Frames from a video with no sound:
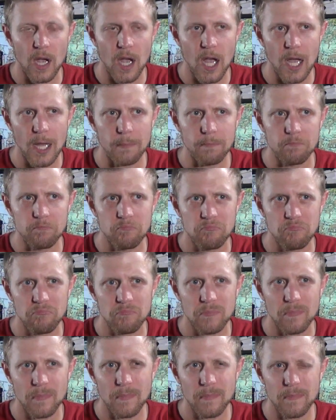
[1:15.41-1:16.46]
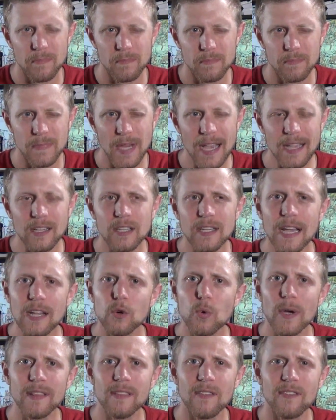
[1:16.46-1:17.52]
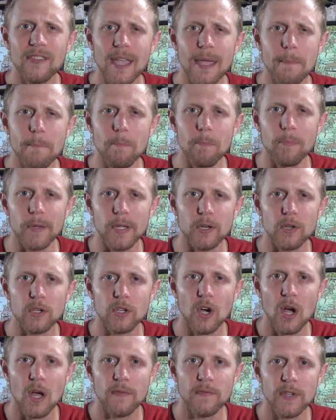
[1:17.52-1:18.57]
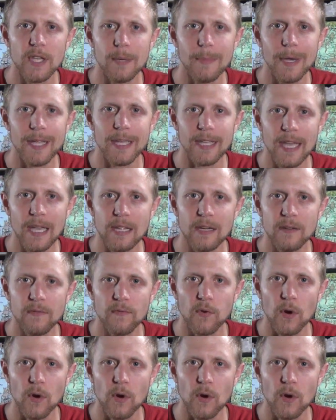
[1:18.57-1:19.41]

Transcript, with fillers: Not quite the same bitter coffee you might get